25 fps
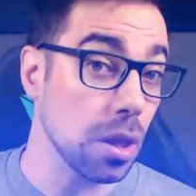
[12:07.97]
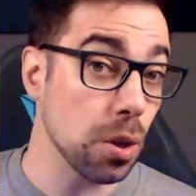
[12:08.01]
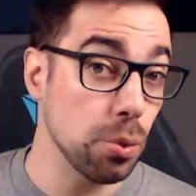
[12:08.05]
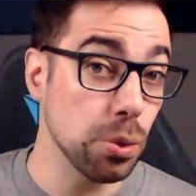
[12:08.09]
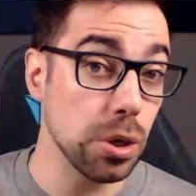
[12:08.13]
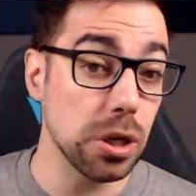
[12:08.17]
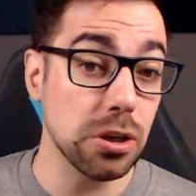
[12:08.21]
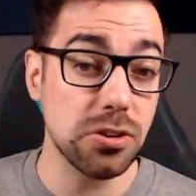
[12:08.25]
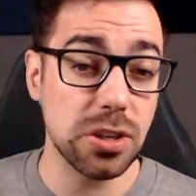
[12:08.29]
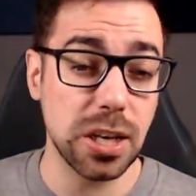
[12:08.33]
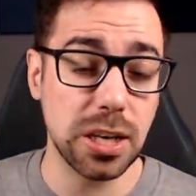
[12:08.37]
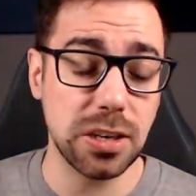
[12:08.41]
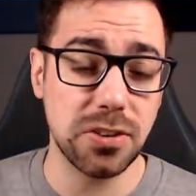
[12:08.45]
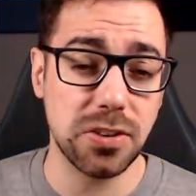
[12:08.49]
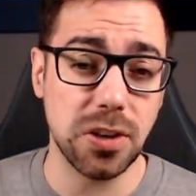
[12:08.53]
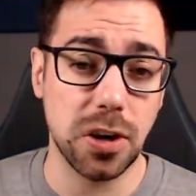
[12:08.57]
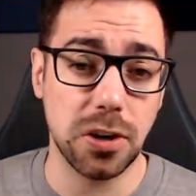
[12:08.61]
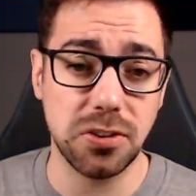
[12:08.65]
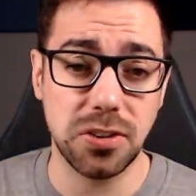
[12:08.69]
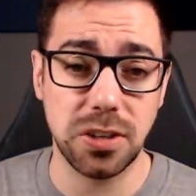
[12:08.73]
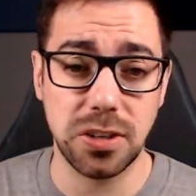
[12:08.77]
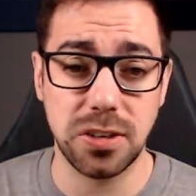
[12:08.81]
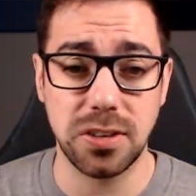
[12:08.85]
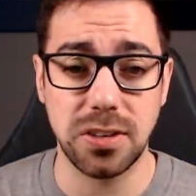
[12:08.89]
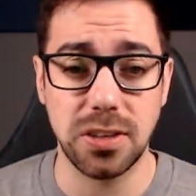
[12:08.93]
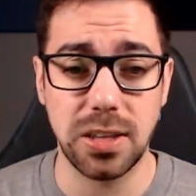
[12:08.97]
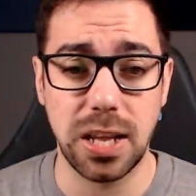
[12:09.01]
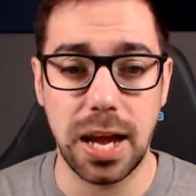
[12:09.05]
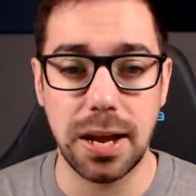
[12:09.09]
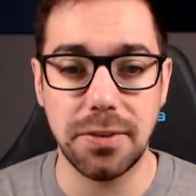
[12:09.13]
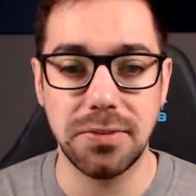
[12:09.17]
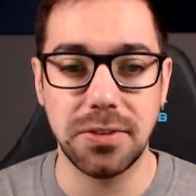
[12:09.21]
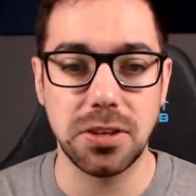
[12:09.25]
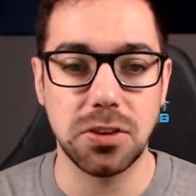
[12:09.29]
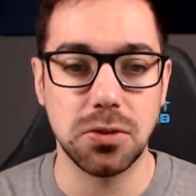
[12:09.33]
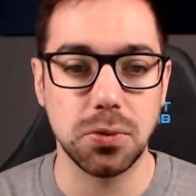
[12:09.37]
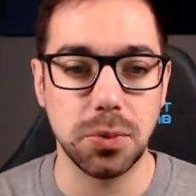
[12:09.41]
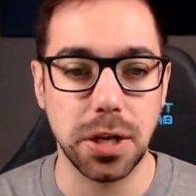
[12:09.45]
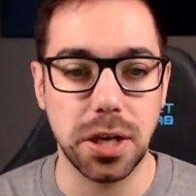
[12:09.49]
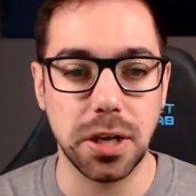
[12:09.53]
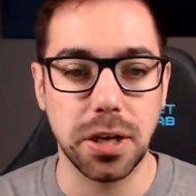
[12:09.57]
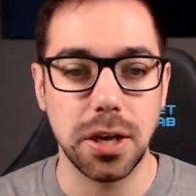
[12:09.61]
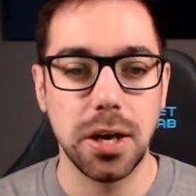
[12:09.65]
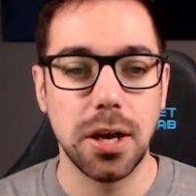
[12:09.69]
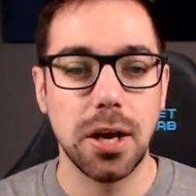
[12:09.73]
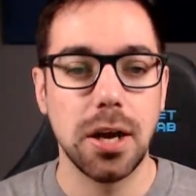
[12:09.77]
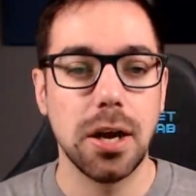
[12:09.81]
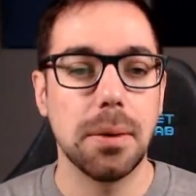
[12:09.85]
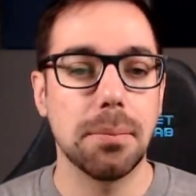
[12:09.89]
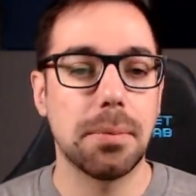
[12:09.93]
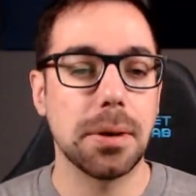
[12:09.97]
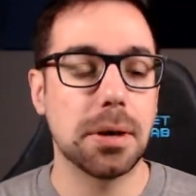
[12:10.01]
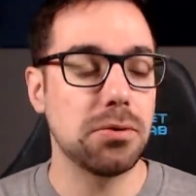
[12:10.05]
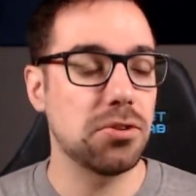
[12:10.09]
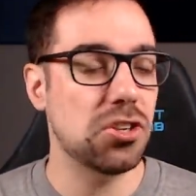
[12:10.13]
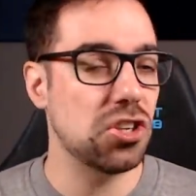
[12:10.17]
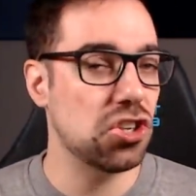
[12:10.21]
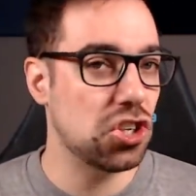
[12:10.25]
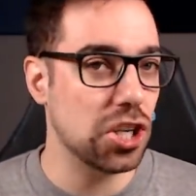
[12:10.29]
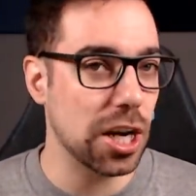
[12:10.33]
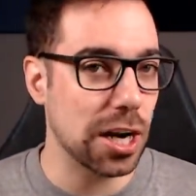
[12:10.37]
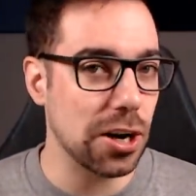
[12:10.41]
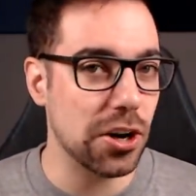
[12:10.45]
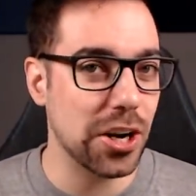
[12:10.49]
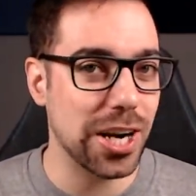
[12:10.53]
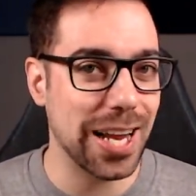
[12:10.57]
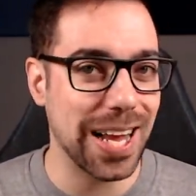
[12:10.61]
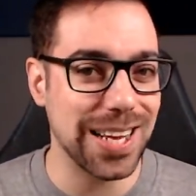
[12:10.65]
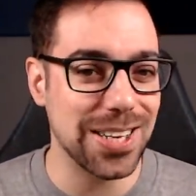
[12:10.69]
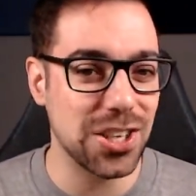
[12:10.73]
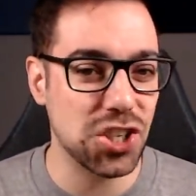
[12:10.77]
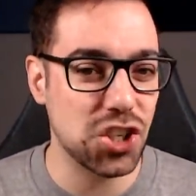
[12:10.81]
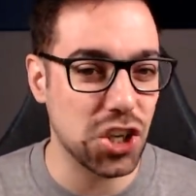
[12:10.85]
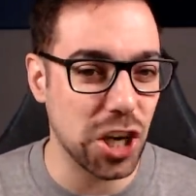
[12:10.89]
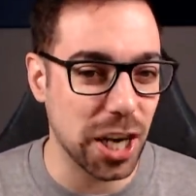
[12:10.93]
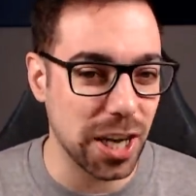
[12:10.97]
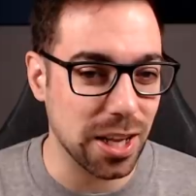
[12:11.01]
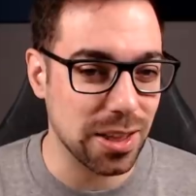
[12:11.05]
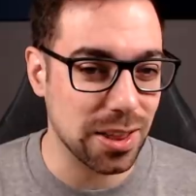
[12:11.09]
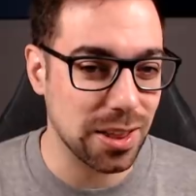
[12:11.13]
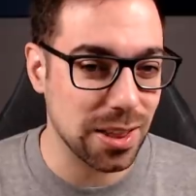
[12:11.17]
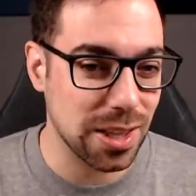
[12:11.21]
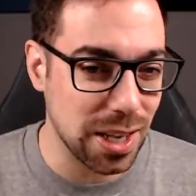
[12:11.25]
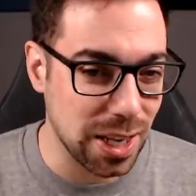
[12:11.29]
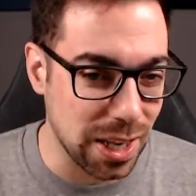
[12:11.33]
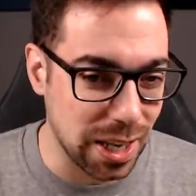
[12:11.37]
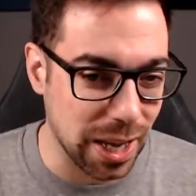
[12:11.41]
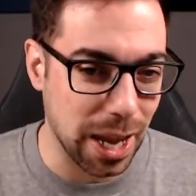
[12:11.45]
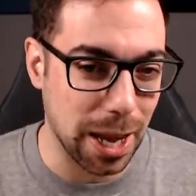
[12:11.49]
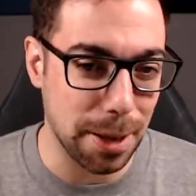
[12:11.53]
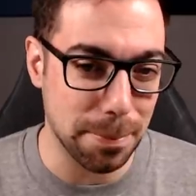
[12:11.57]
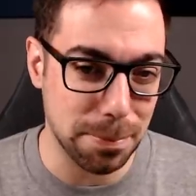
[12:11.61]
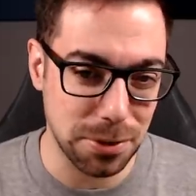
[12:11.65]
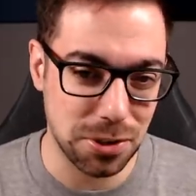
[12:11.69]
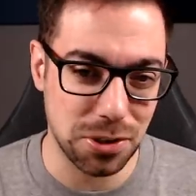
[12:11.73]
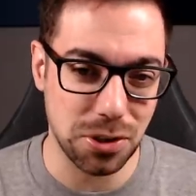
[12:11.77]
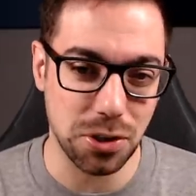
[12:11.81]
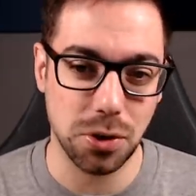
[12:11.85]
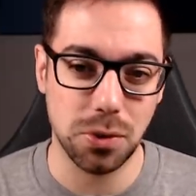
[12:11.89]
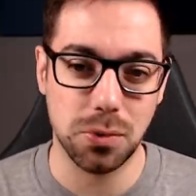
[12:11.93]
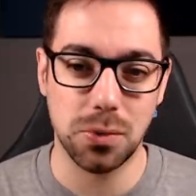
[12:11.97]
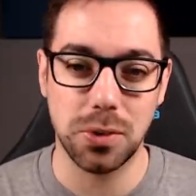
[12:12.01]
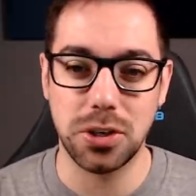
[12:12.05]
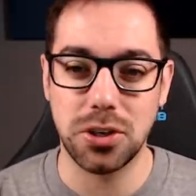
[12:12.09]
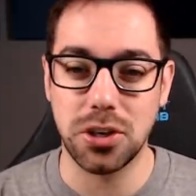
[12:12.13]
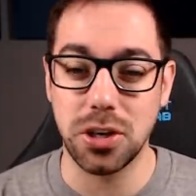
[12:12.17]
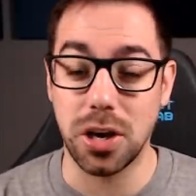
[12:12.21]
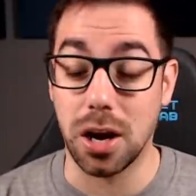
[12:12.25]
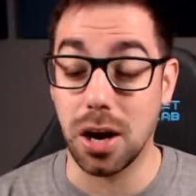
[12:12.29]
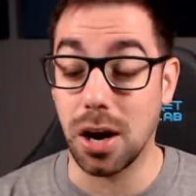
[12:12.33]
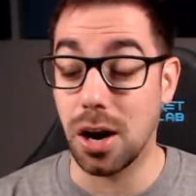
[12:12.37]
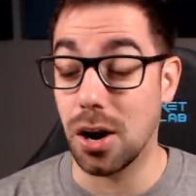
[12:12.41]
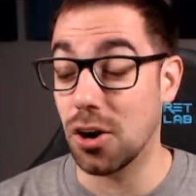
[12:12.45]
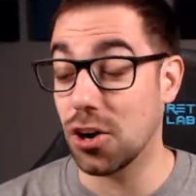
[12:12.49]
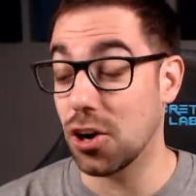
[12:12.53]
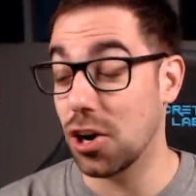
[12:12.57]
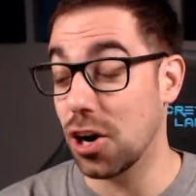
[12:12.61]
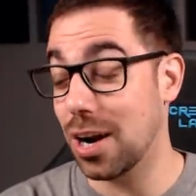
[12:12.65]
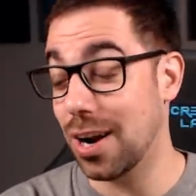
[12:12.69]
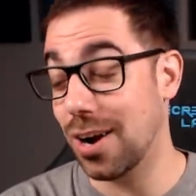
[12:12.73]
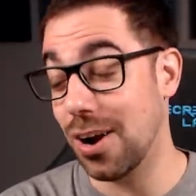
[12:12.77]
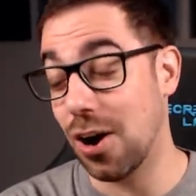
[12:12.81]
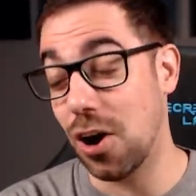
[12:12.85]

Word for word: We also had a Star Citizen Live this week, but it was a Jared and Jay Lee episode, which are